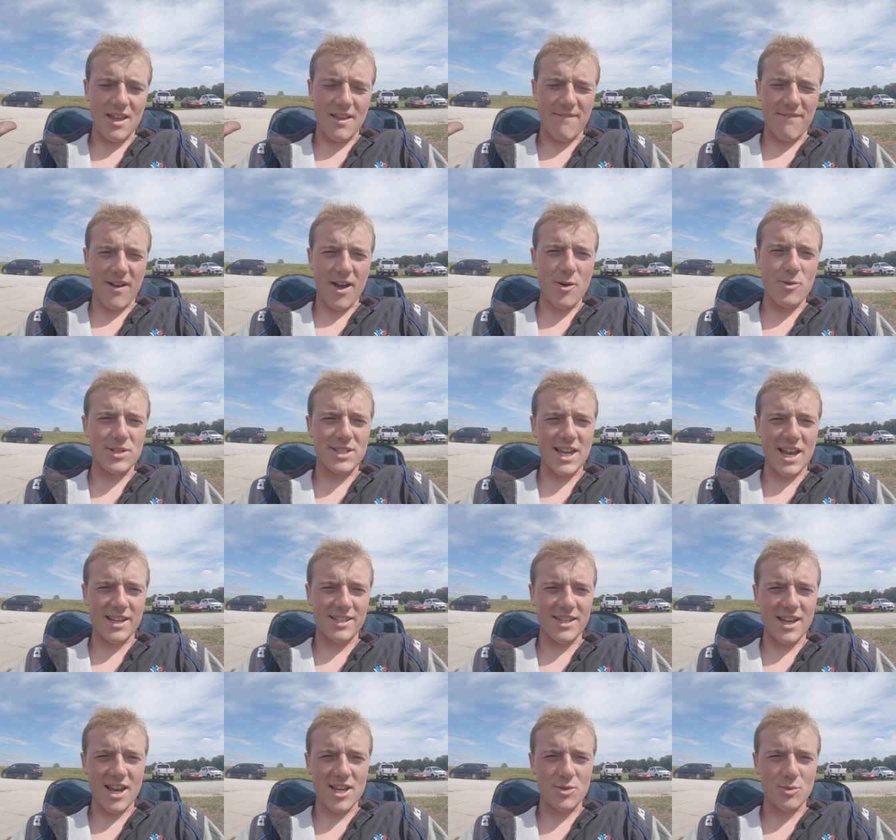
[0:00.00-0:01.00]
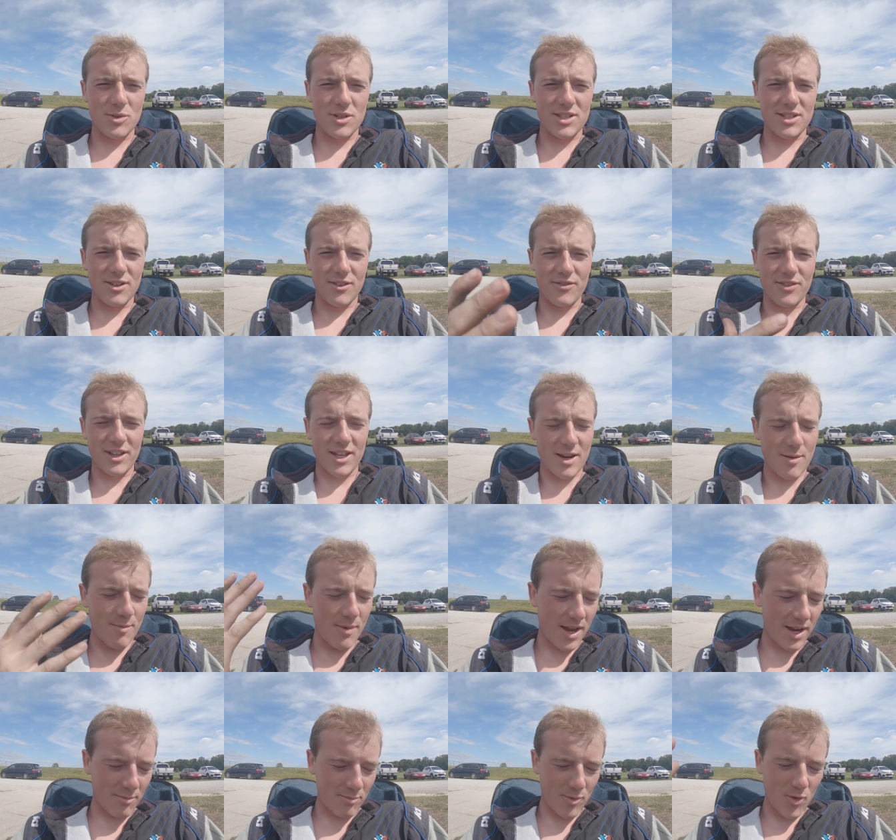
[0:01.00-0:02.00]
if I was that size, would it still feel like I'm
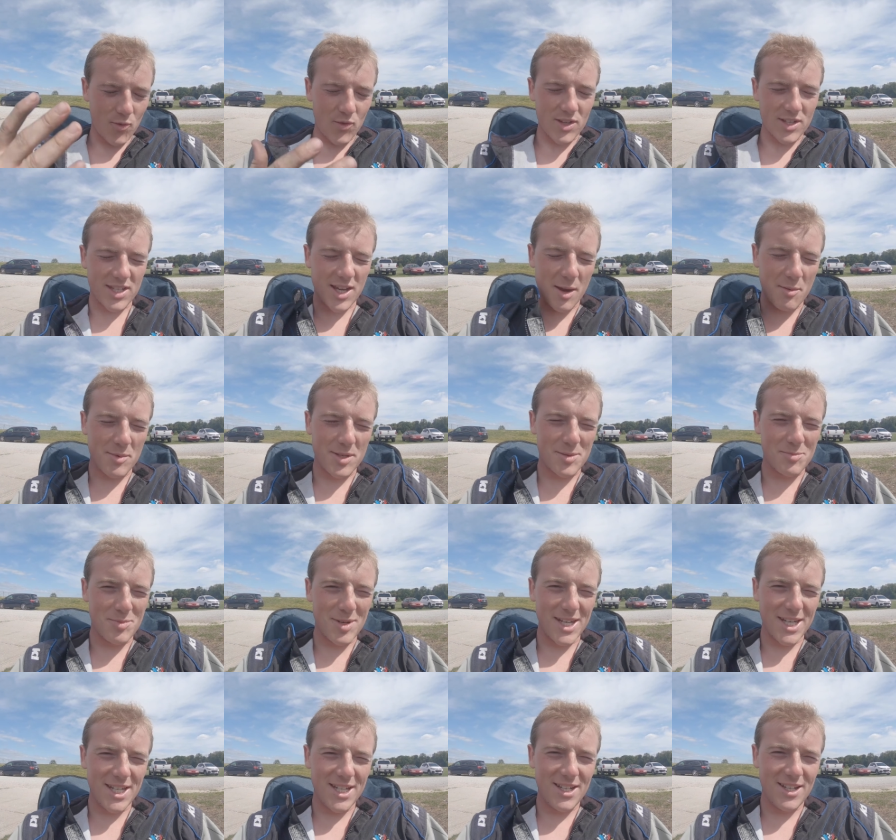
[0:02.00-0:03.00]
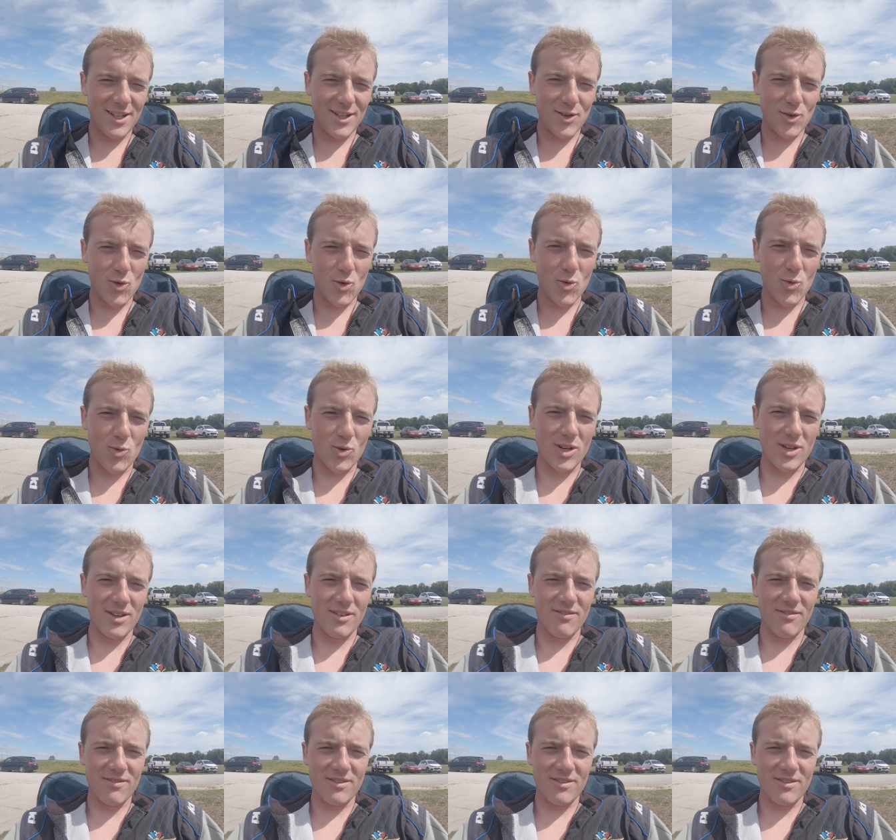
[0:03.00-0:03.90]
like moving the same speed, or would it